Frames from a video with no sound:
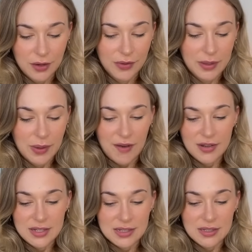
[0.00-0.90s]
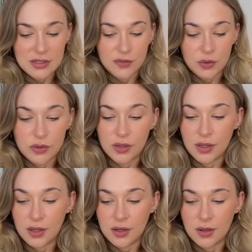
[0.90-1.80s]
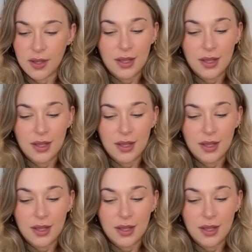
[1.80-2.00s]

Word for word: All right, whatever this is, this good.